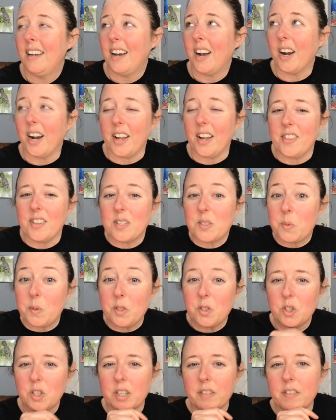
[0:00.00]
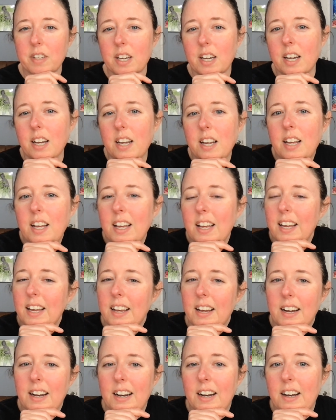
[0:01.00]
All right, this one's trivia,
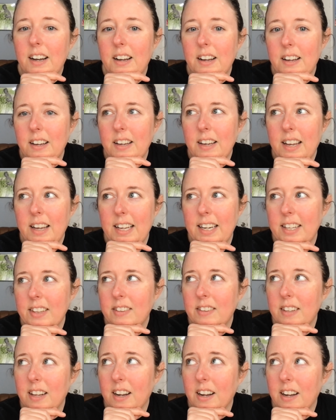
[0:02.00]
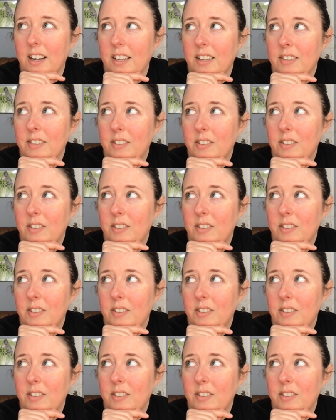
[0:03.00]
and it's not